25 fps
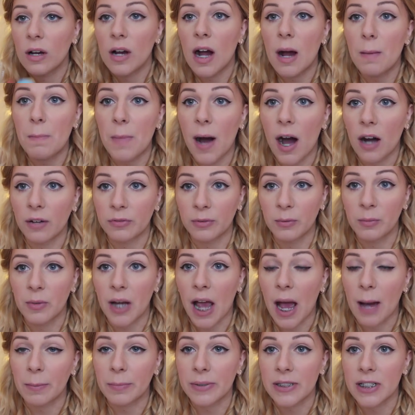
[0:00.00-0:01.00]
Apart from
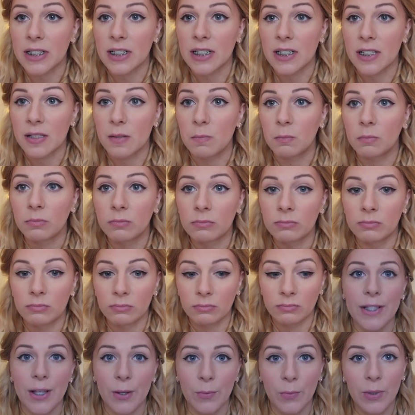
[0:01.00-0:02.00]
capitalism.
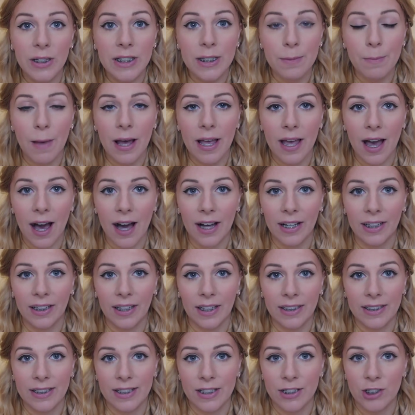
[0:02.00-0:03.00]
So once my
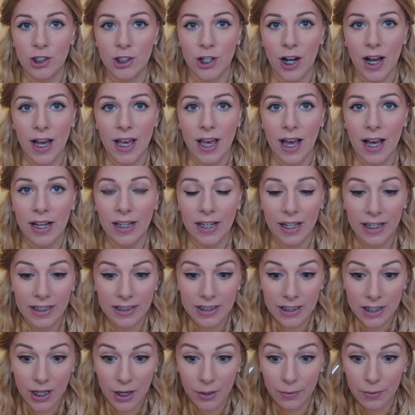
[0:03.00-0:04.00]
eyeliner's dry, I
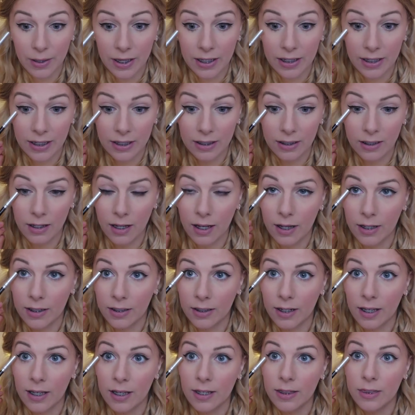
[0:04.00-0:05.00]
like to go in and
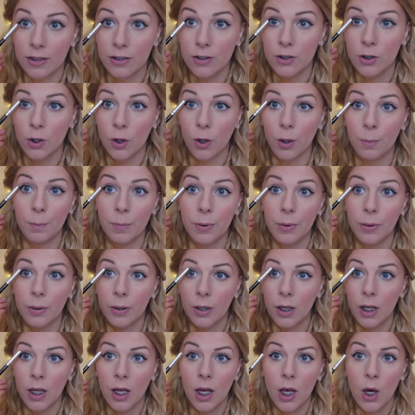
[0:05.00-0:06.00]
line like the top
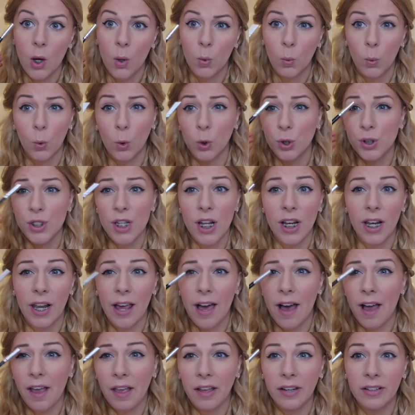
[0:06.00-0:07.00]

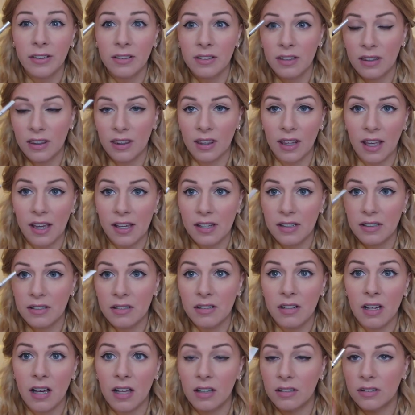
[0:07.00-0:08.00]
waterline
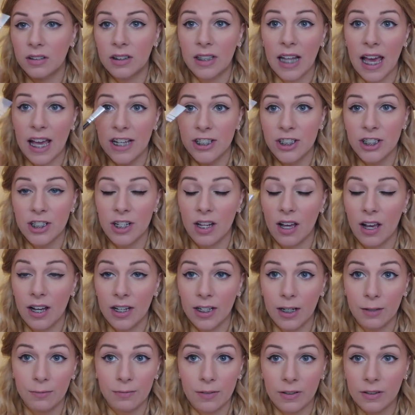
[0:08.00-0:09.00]
thing. Lash
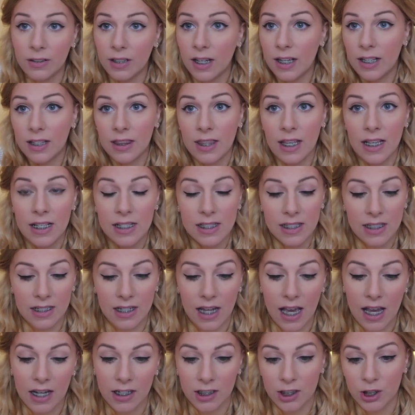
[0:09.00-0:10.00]
line, I feel like there's
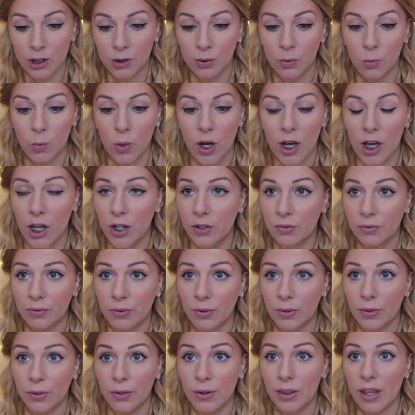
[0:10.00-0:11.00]
an actual word
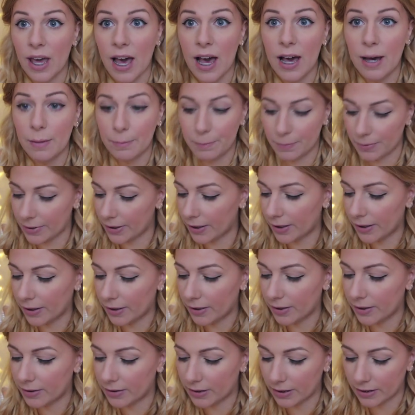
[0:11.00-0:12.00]
for that,
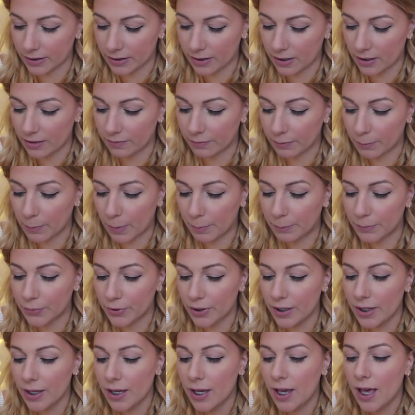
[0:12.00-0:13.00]
but I can't
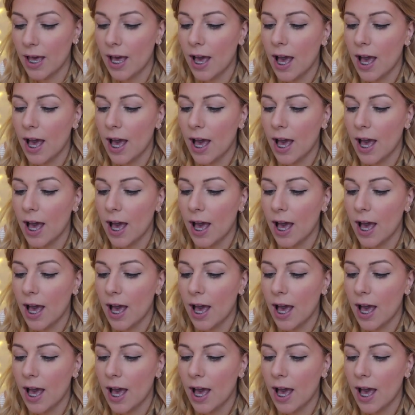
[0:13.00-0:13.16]
remember it.